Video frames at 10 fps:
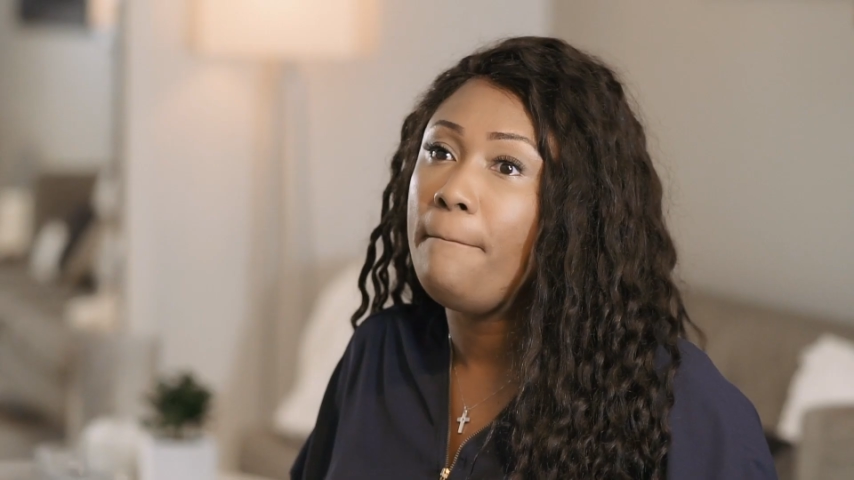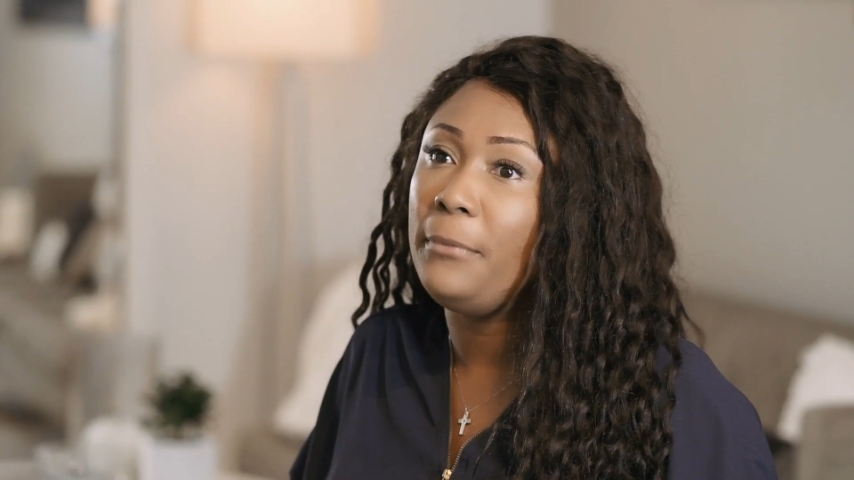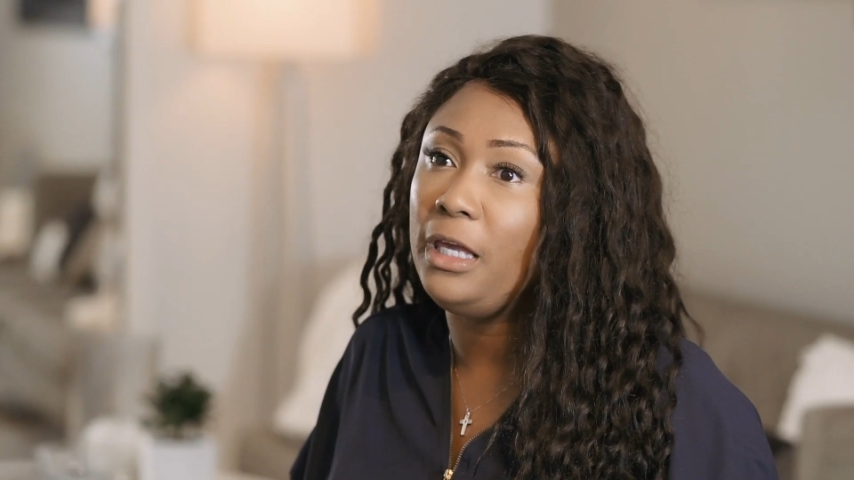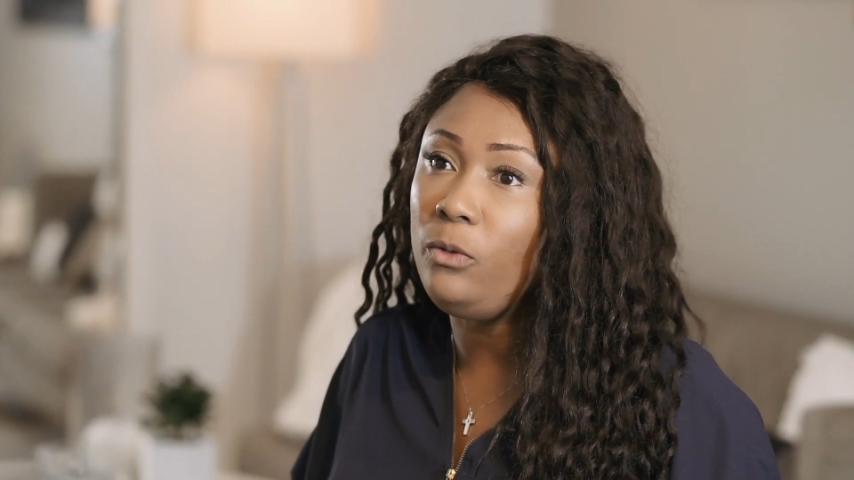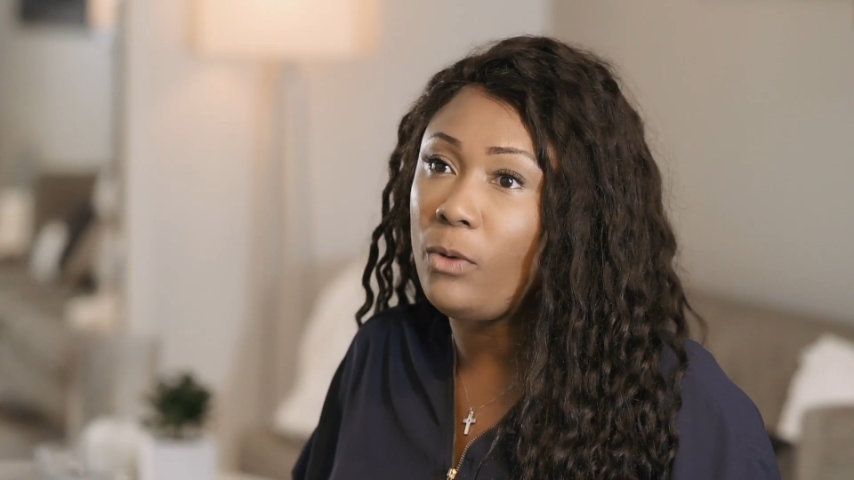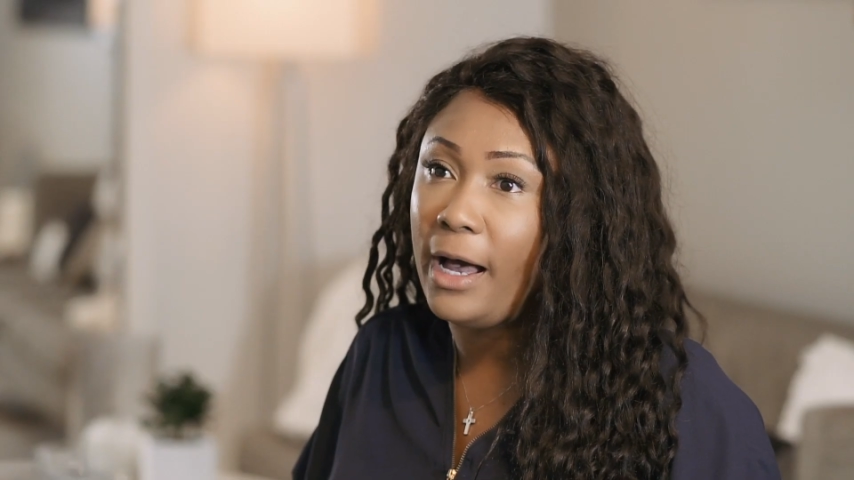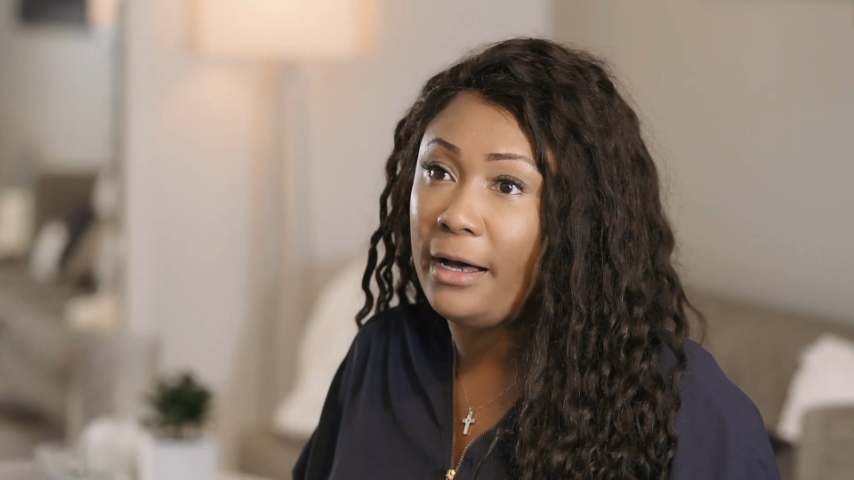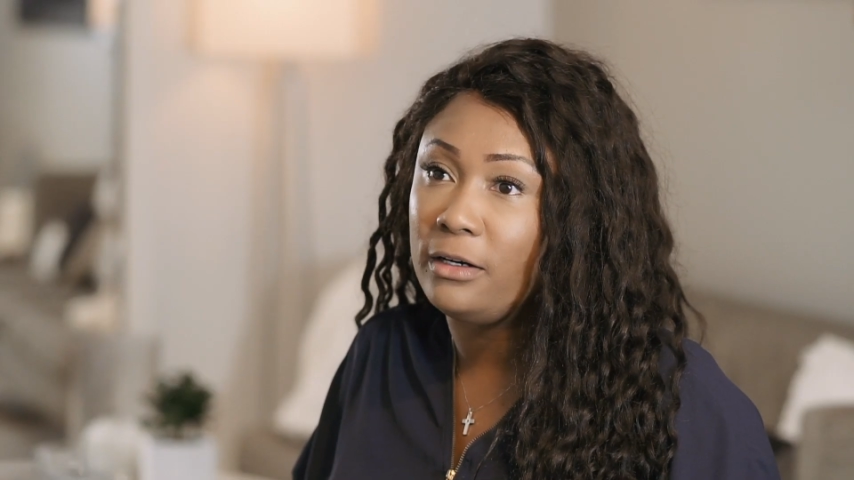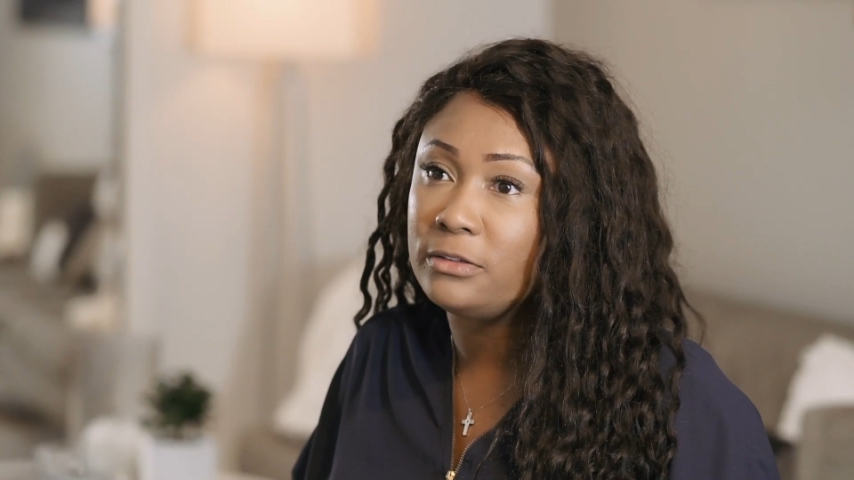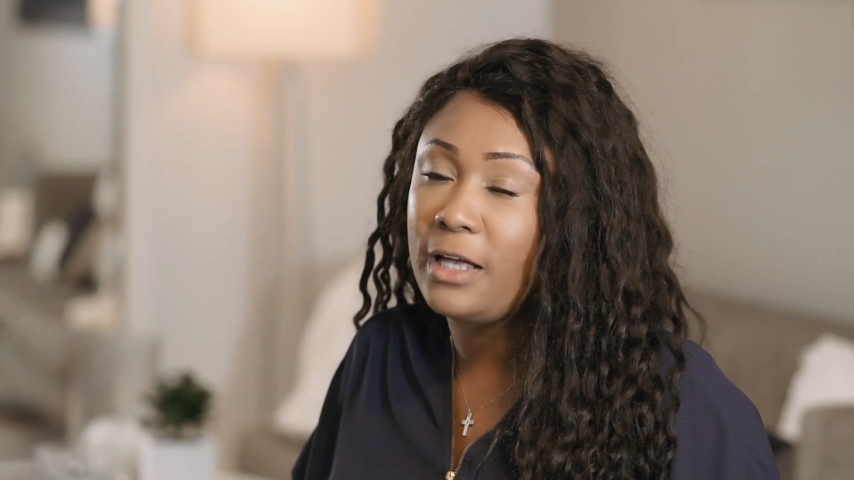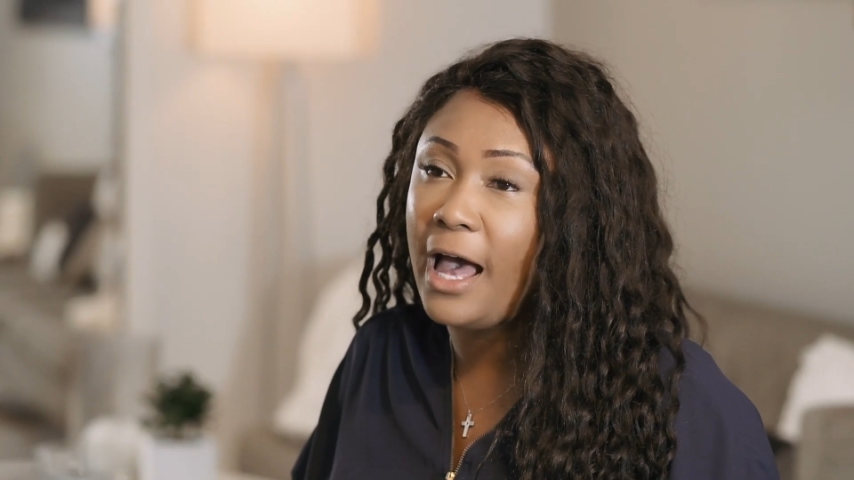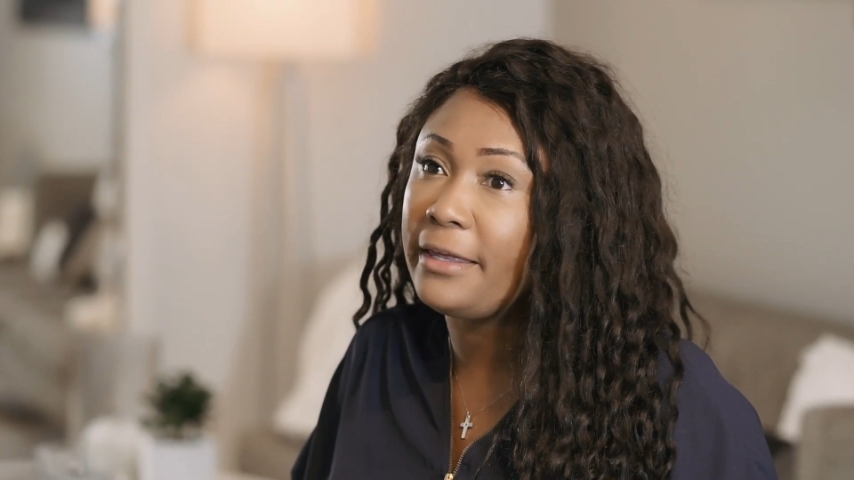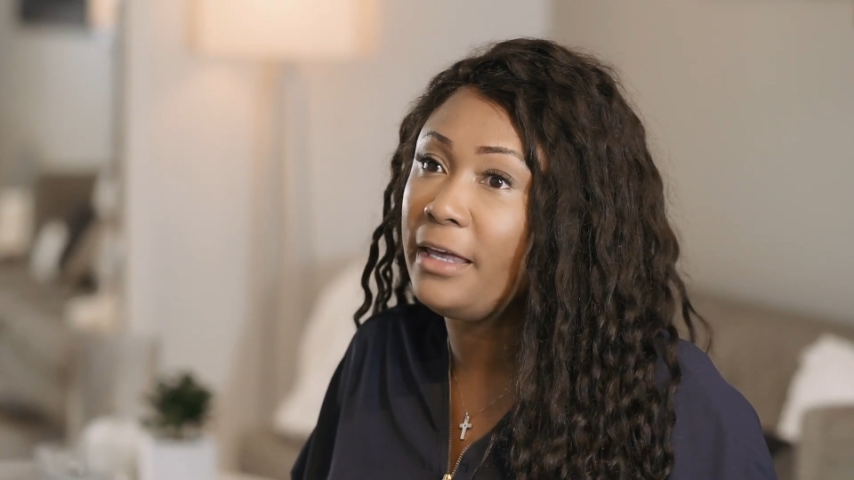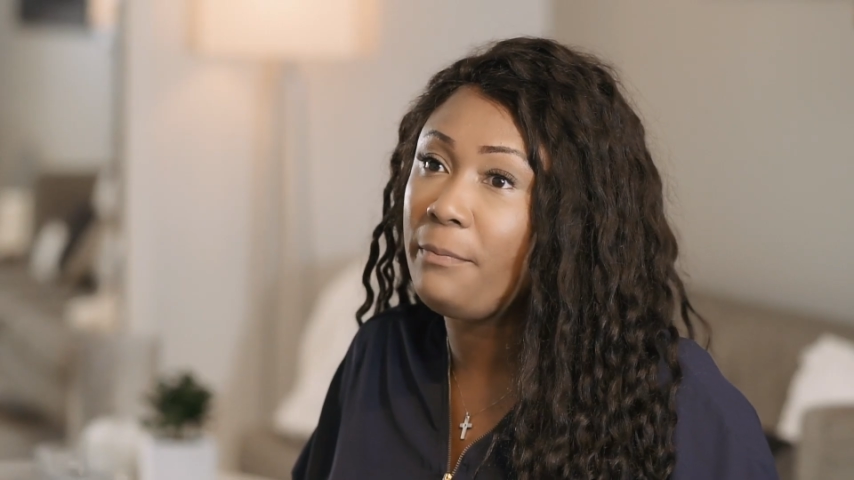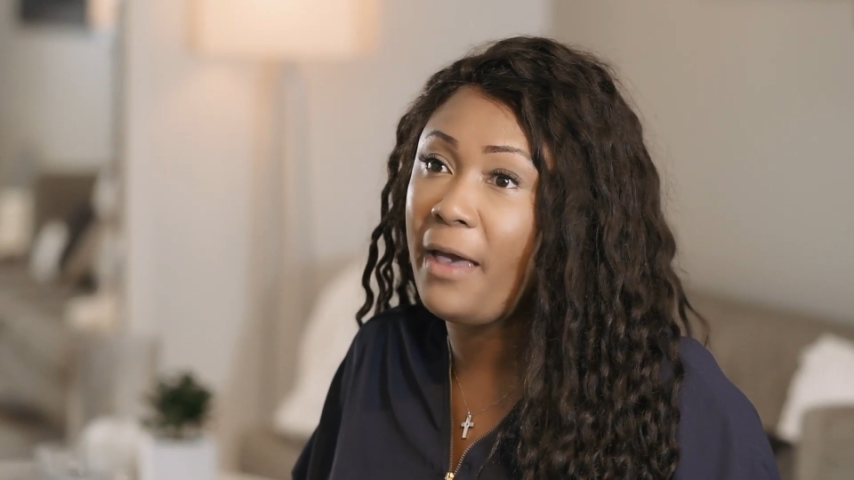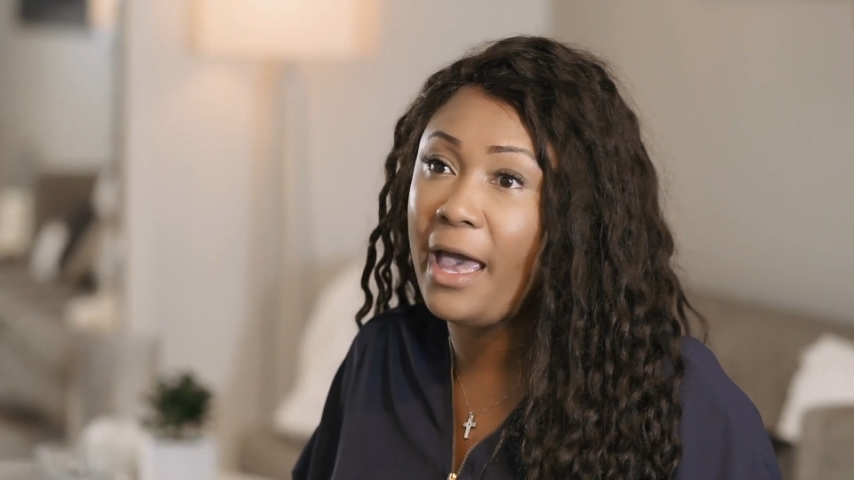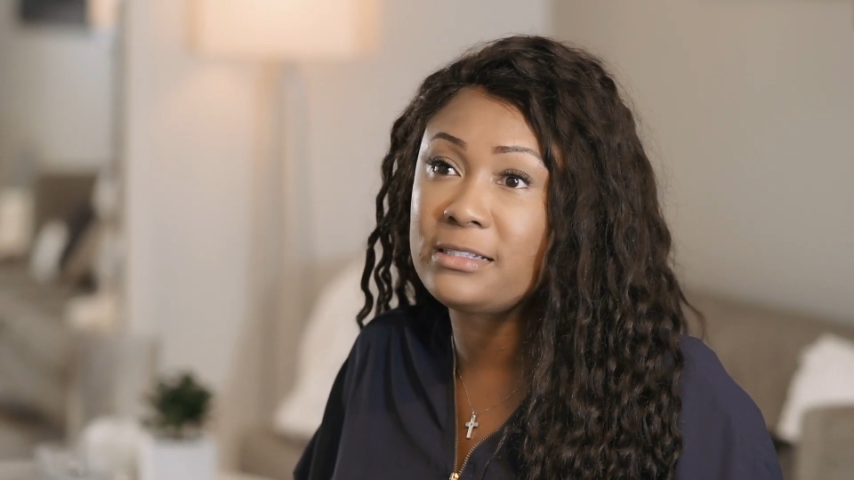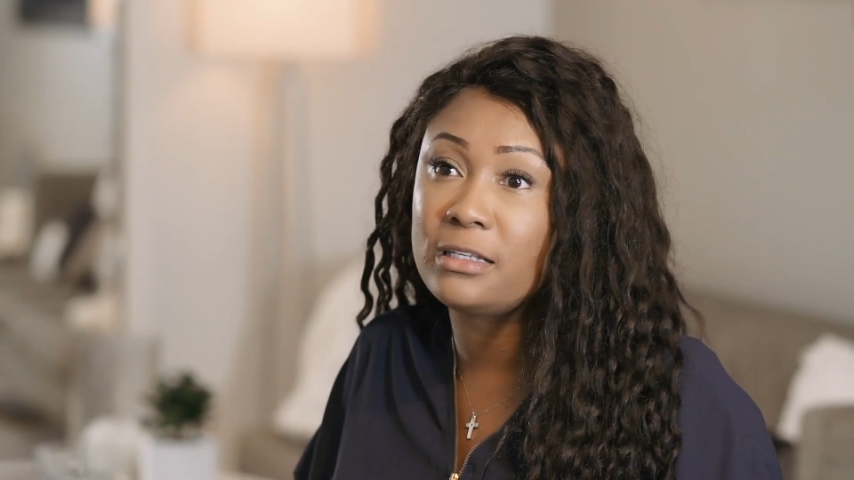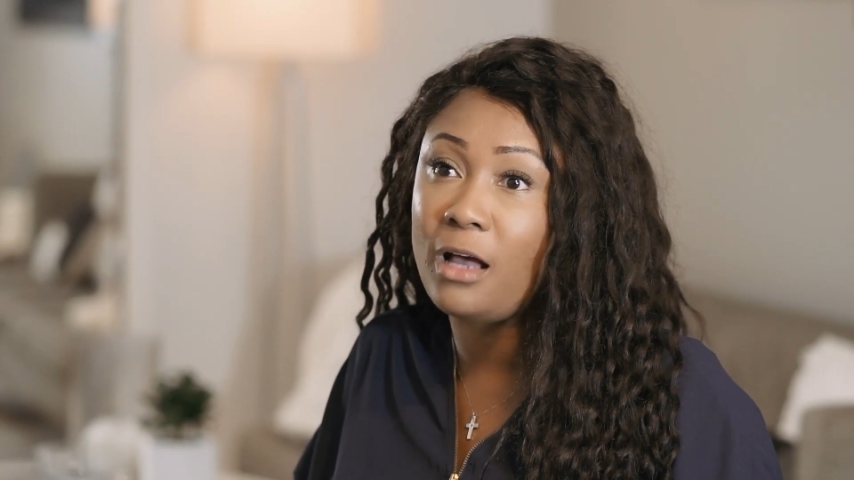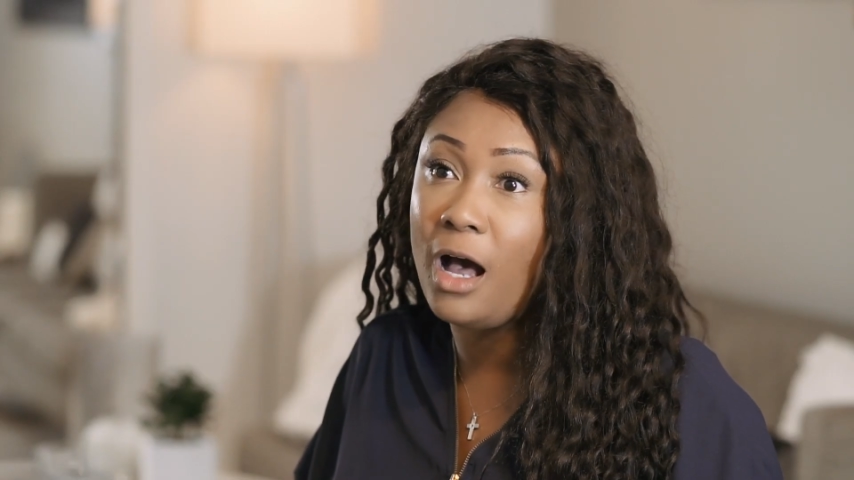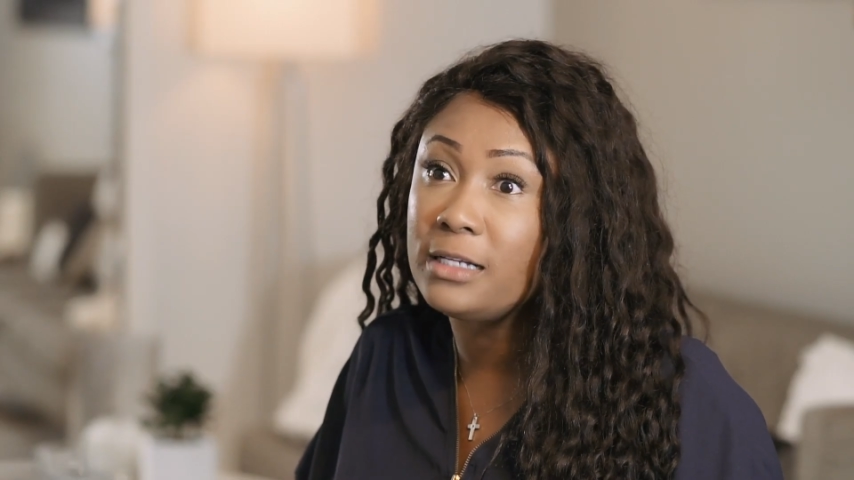Meanwhile, I kept asking